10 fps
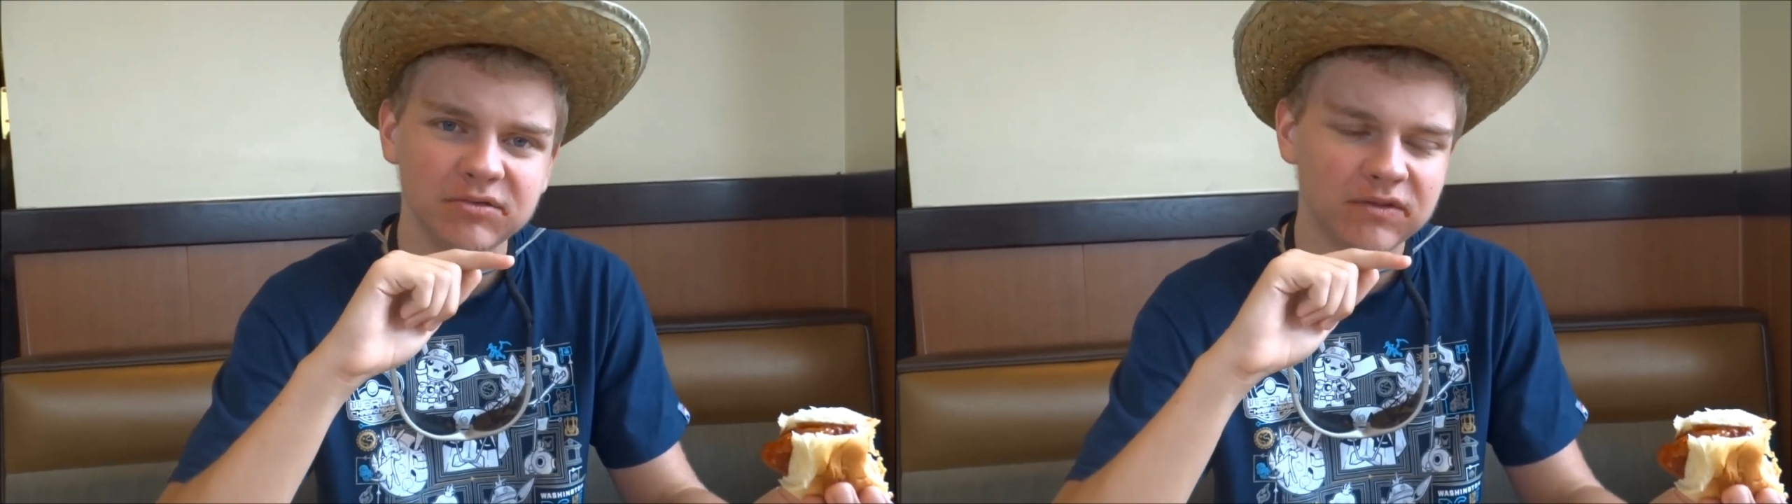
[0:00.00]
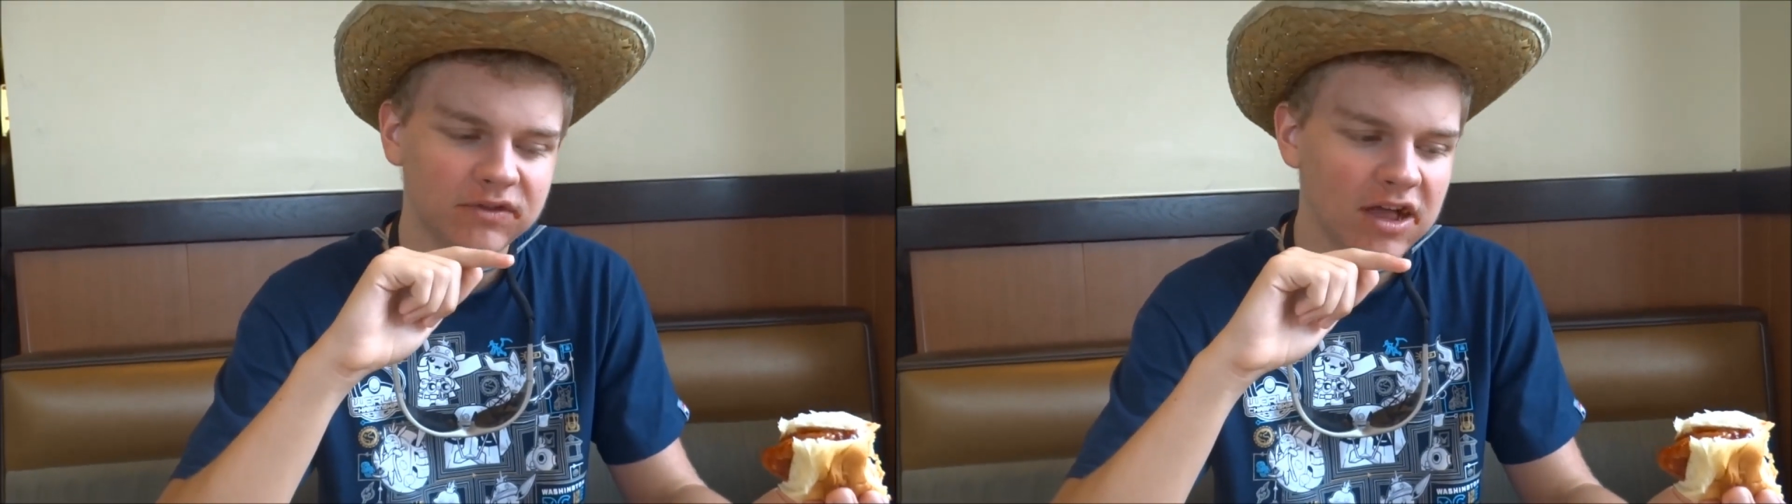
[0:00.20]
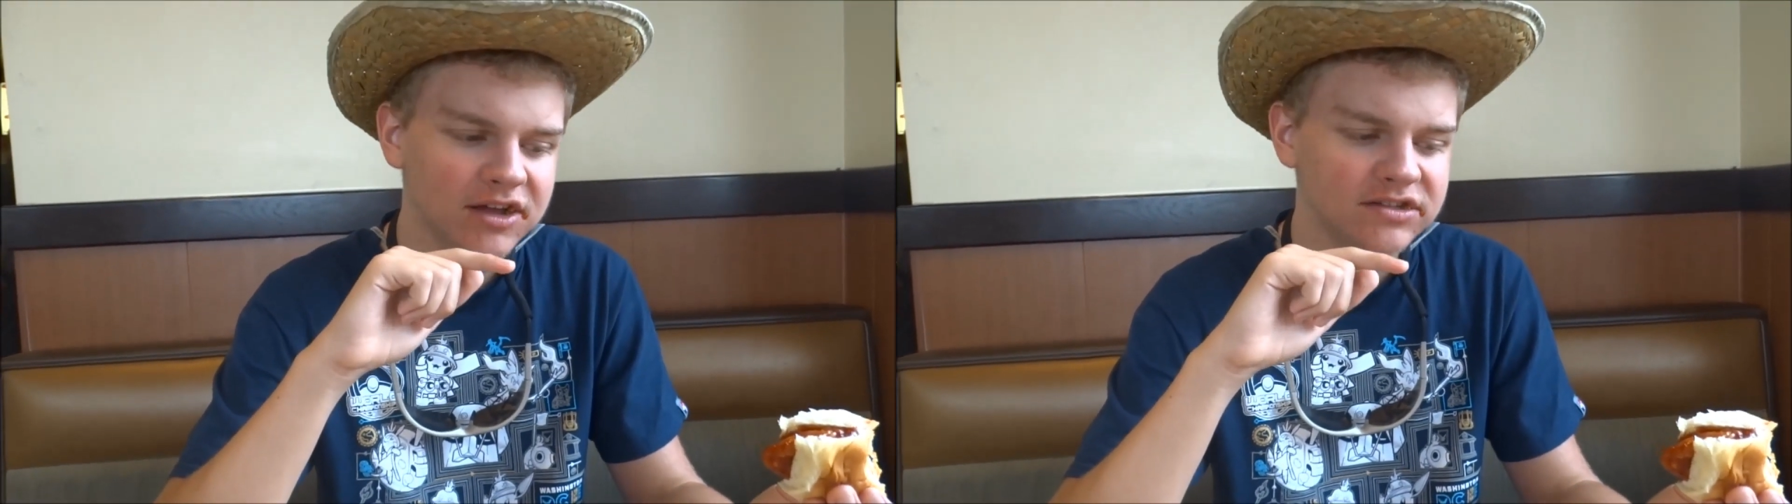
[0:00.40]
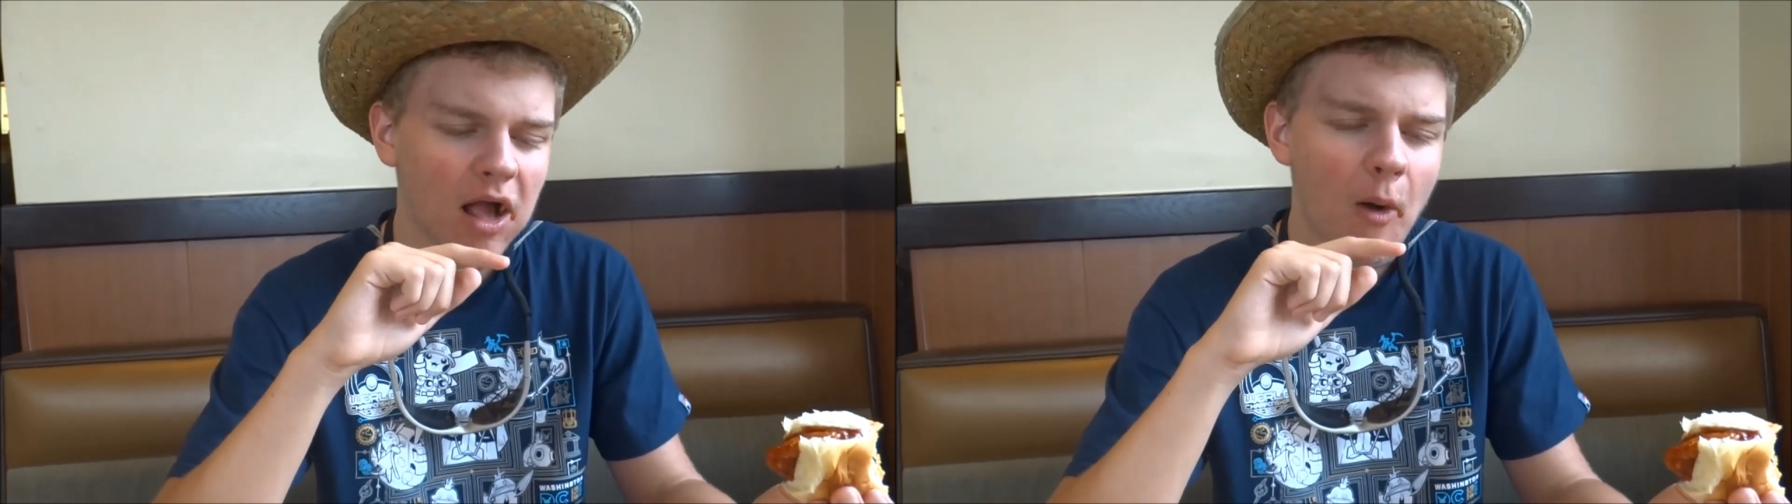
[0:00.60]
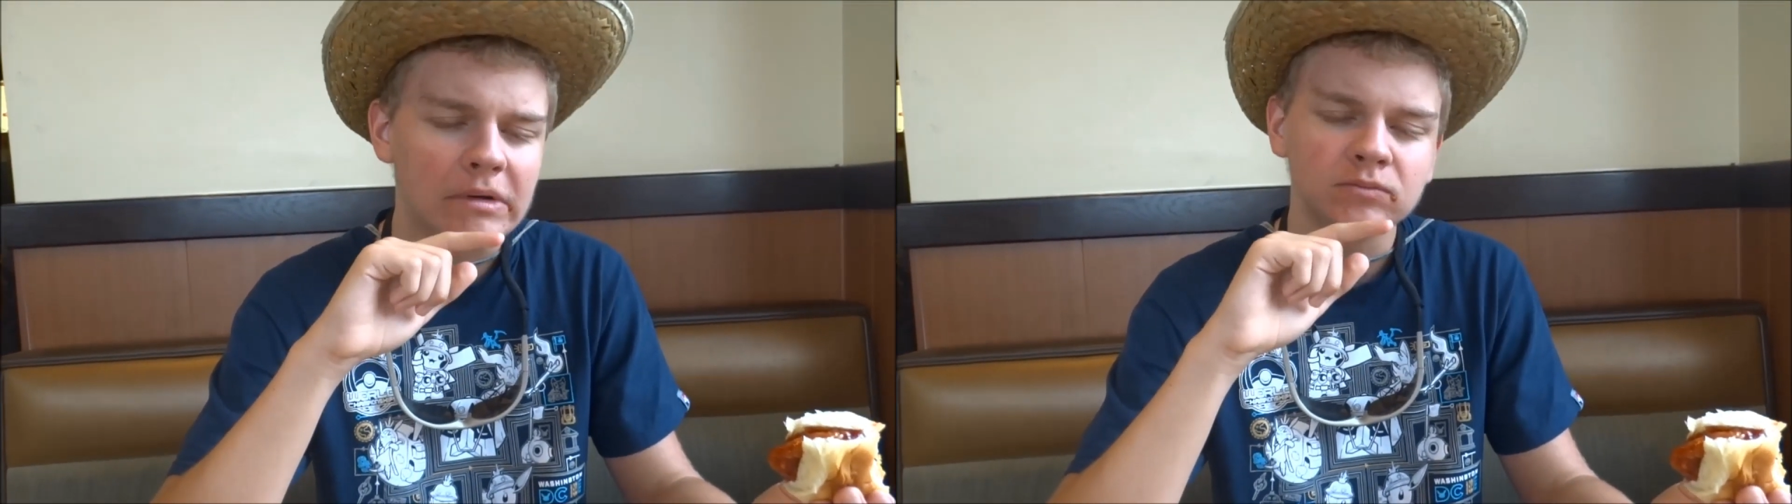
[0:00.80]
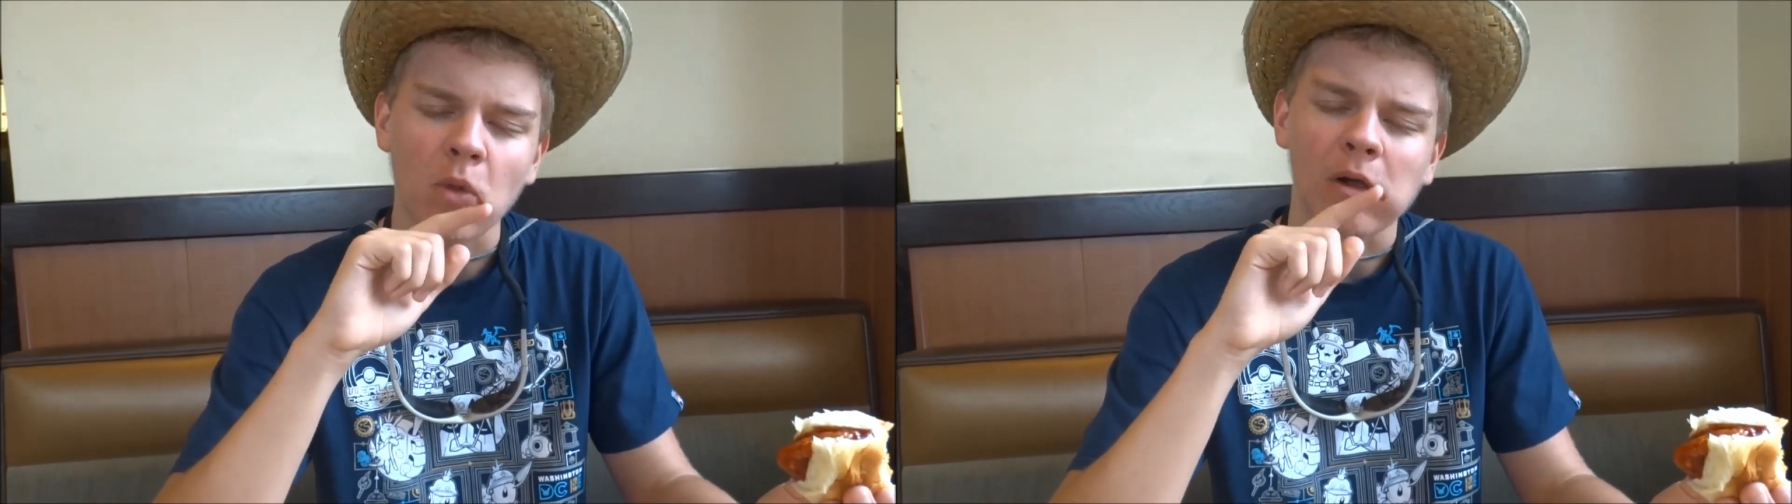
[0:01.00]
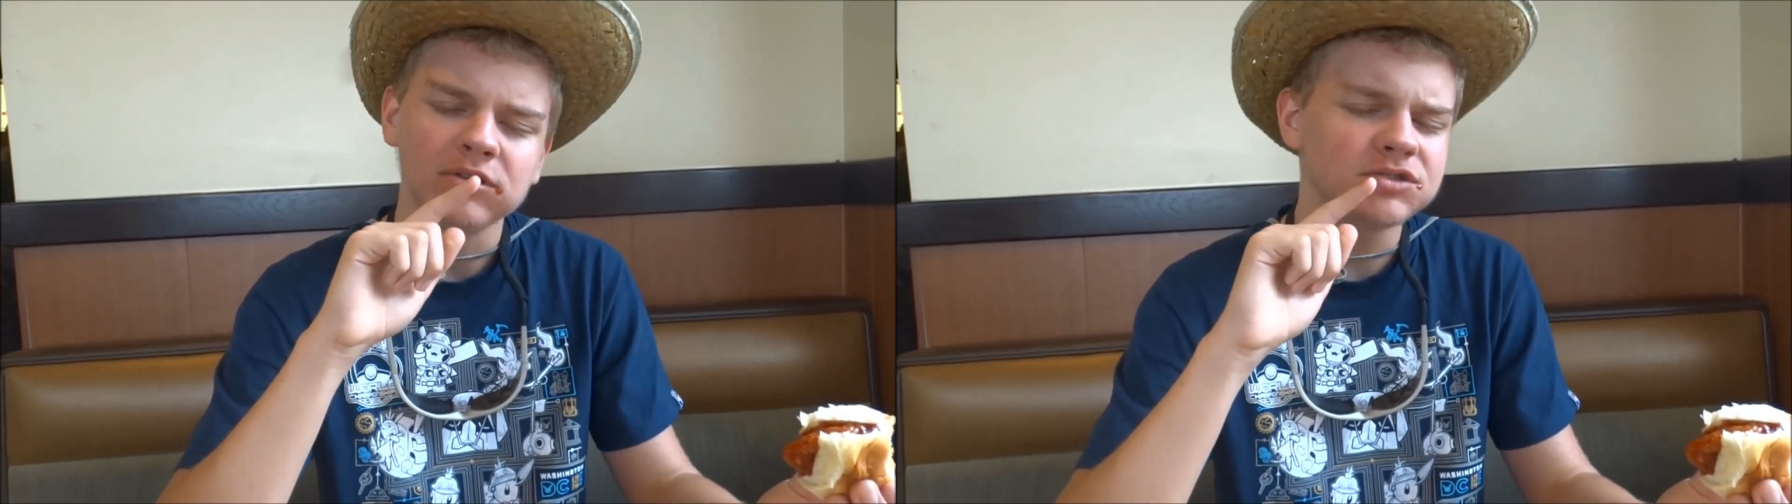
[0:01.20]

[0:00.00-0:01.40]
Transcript: one for last.